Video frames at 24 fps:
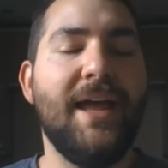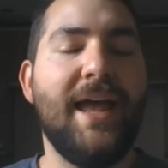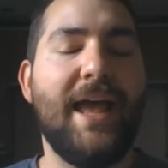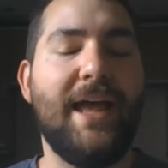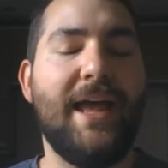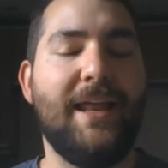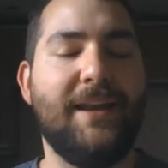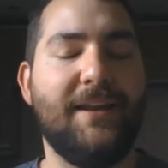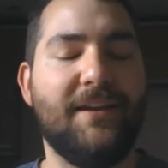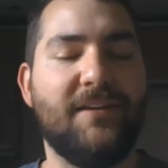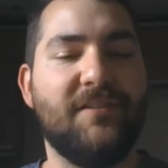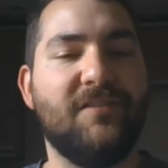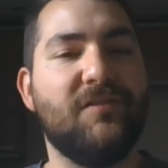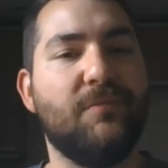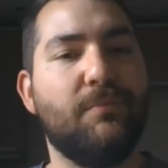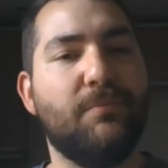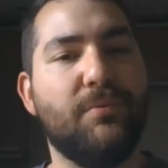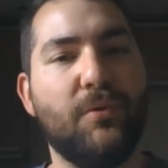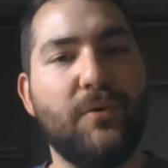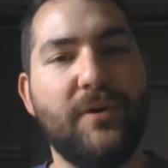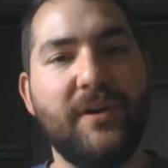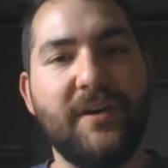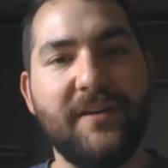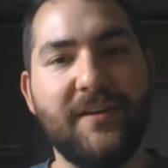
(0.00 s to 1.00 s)
and
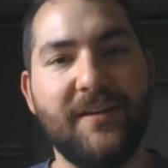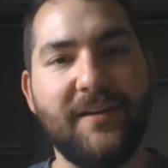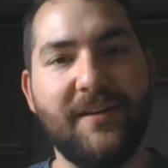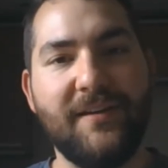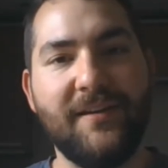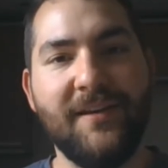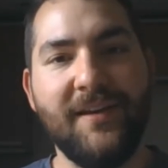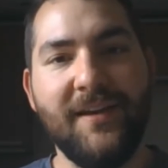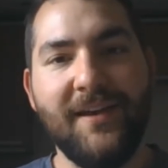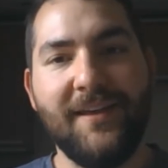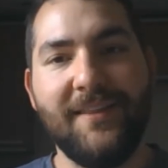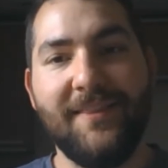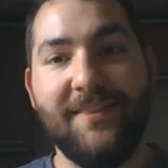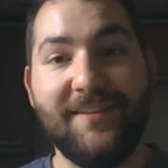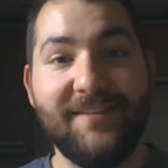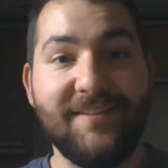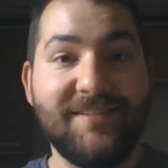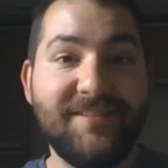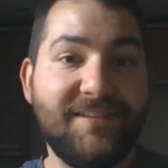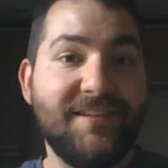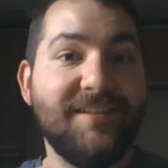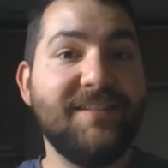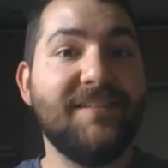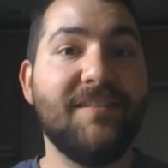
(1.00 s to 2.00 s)
exploited the
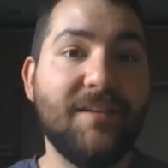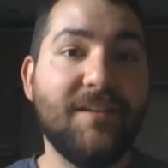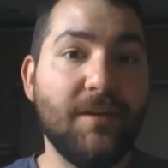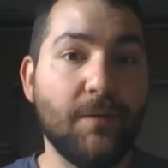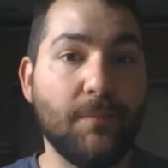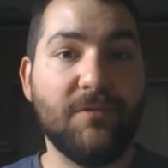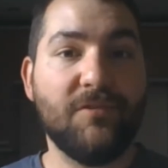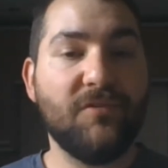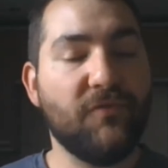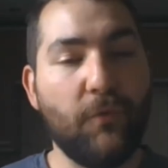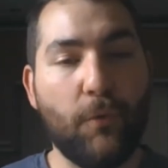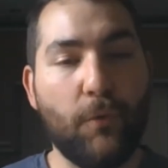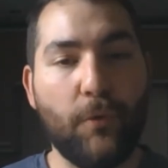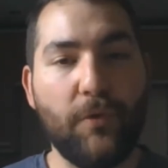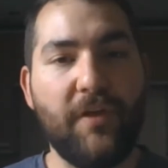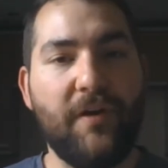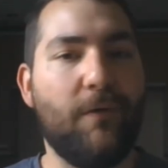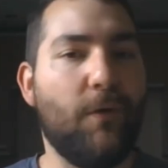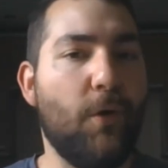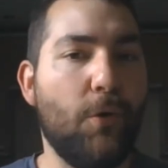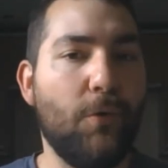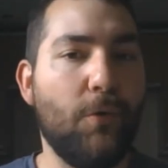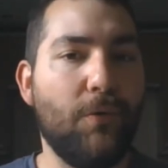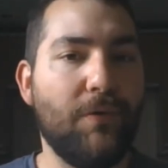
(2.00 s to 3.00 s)
systems for
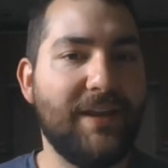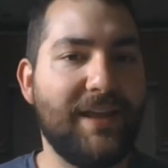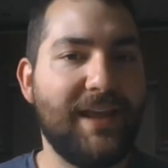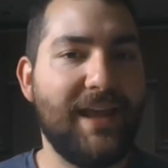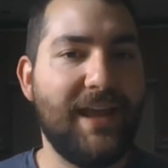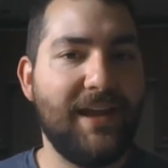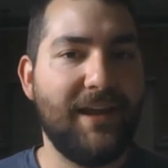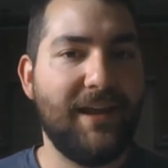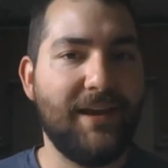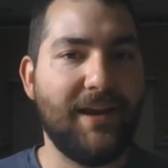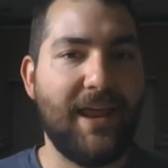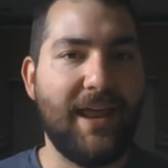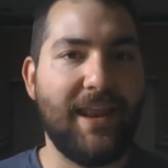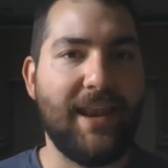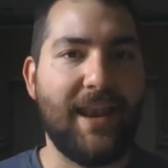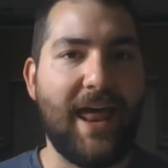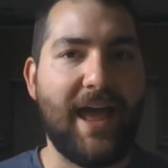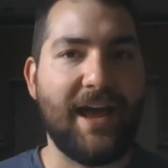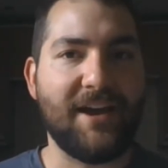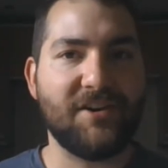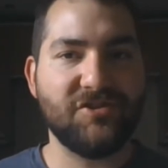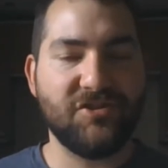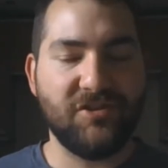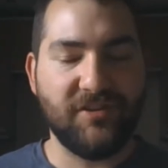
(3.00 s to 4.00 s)
their own gain, and
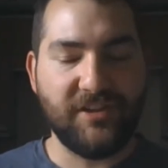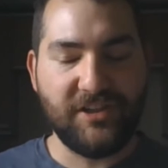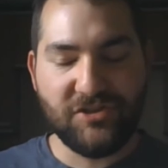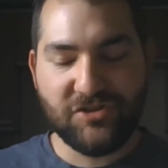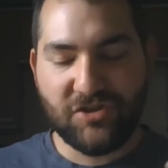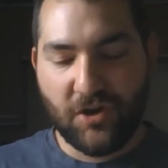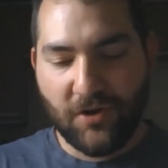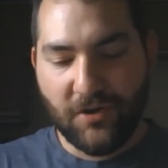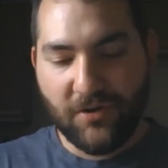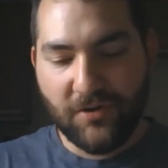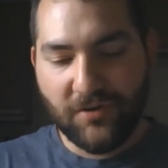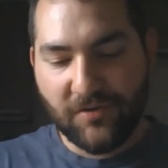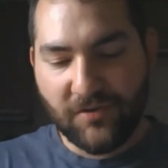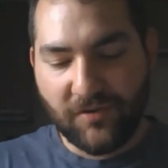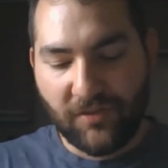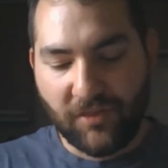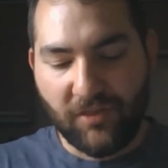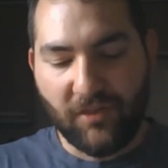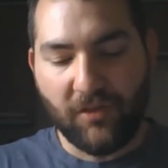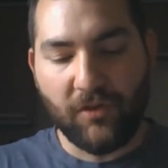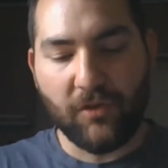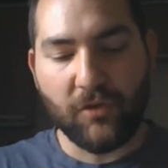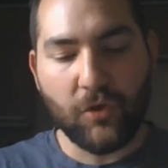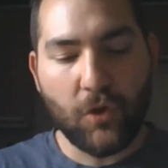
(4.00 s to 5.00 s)
actually turned
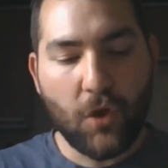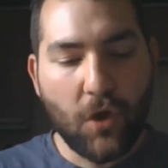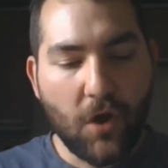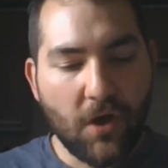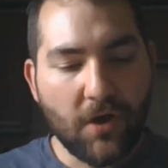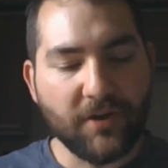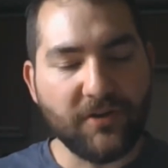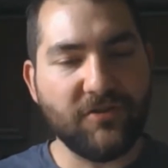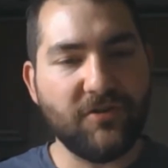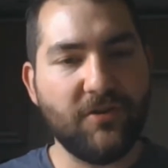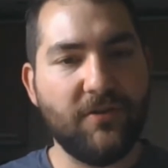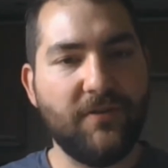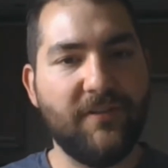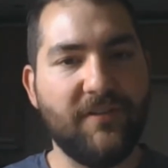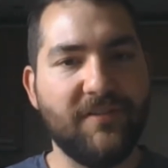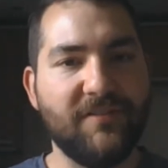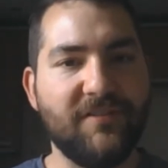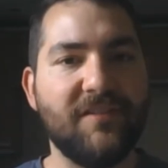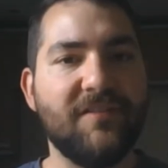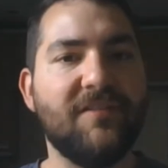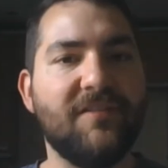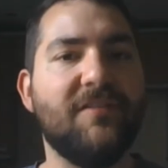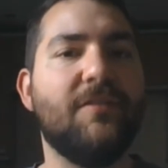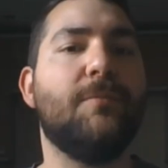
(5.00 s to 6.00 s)
the law and turned the
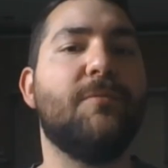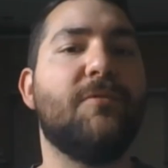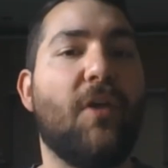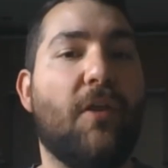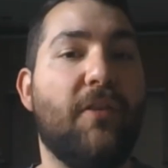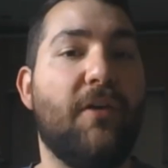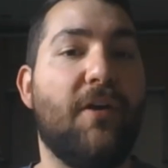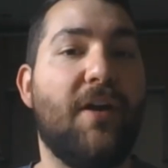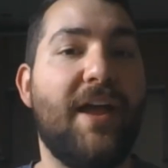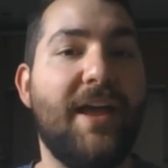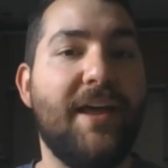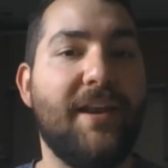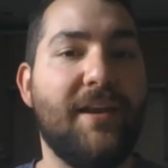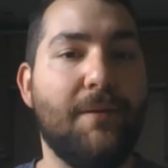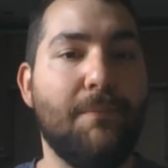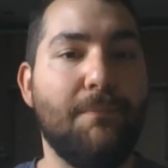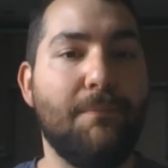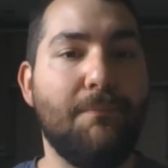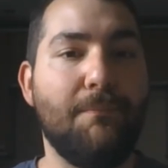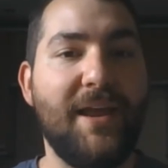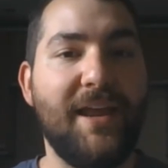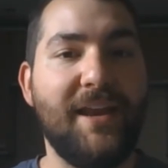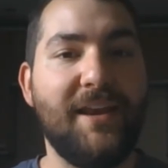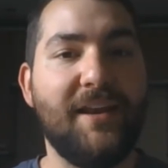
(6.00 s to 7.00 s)
systems on their head
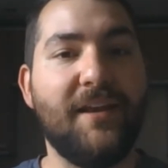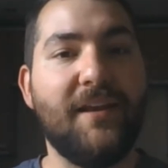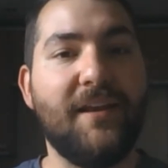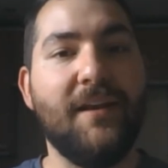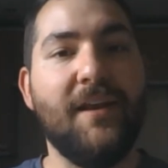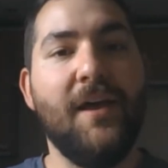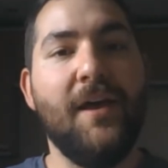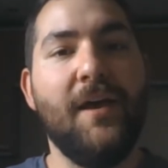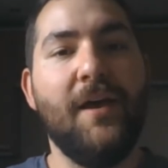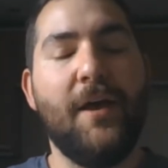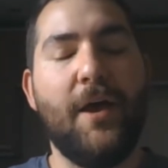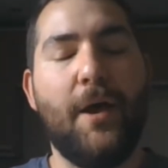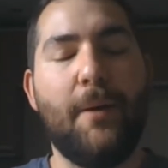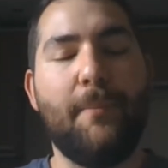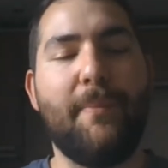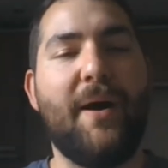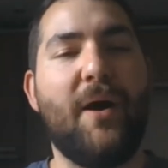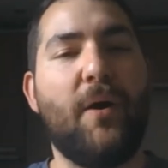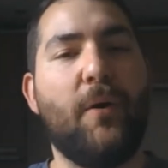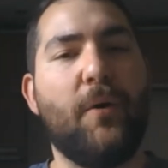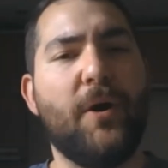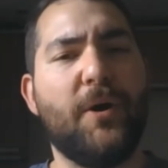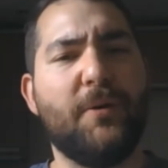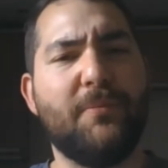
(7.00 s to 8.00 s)
and made it
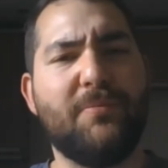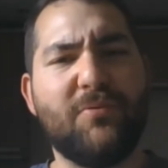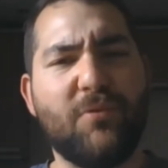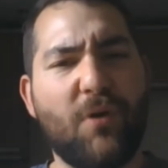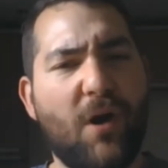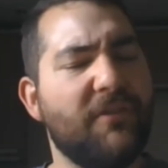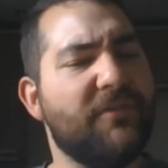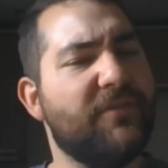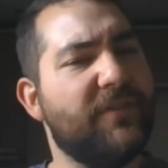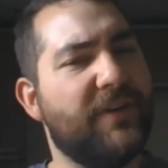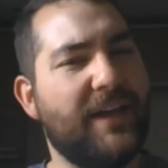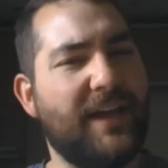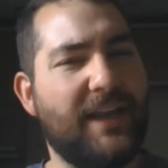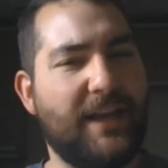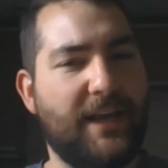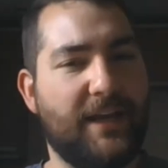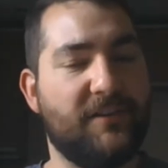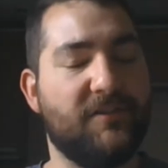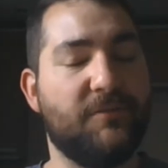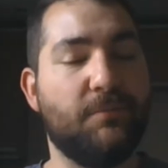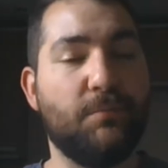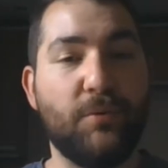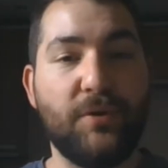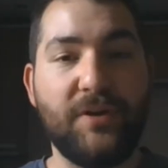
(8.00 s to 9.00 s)
about profit and
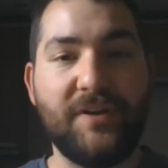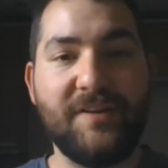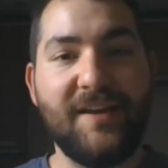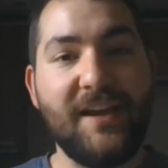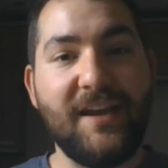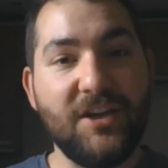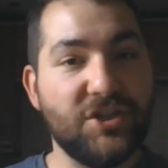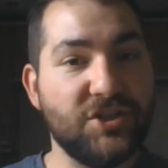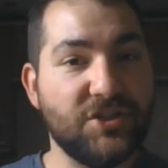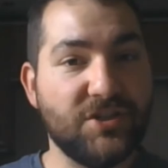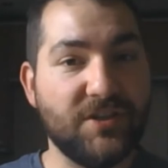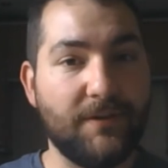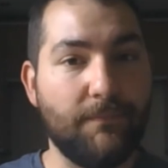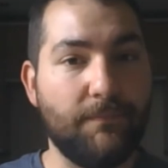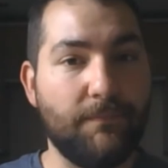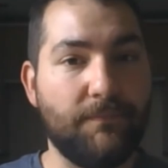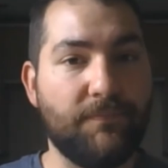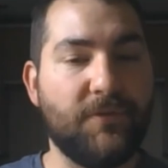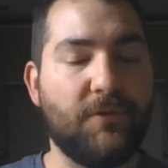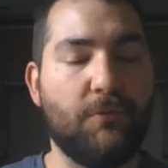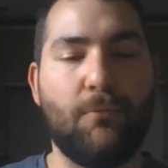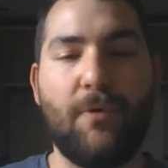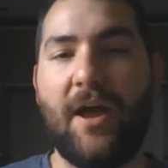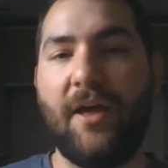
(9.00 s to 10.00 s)
exploitation
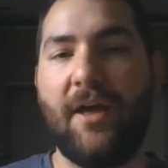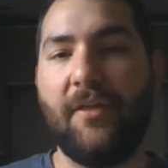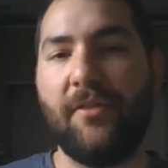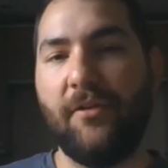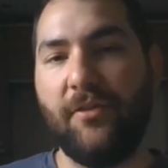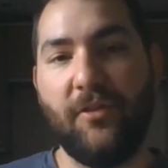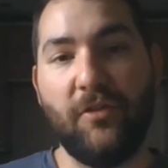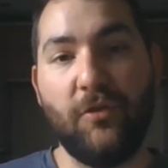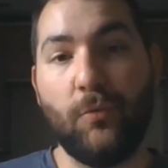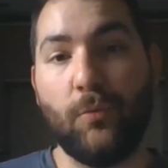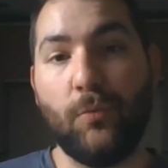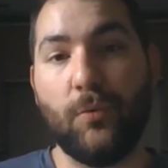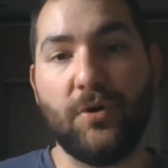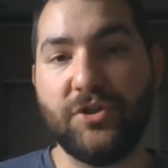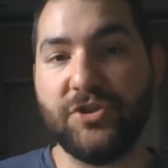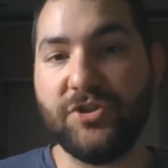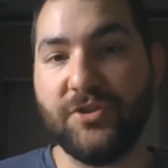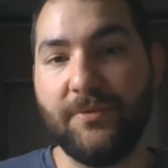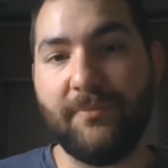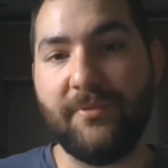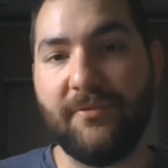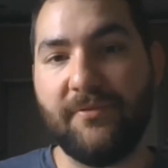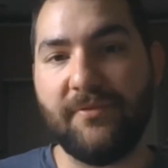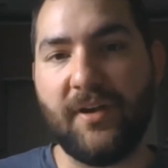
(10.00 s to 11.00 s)
rather than the
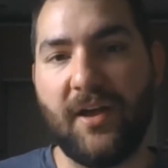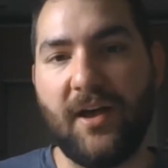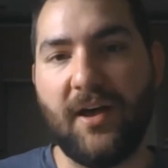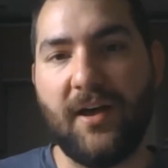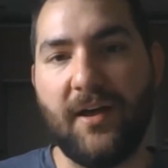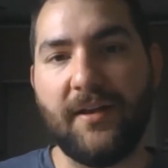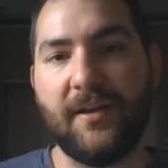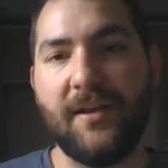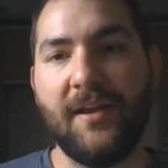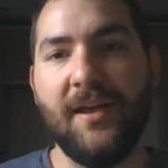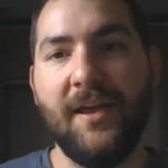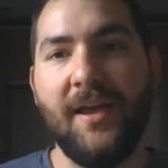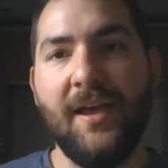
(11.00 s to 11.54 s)
worship of God.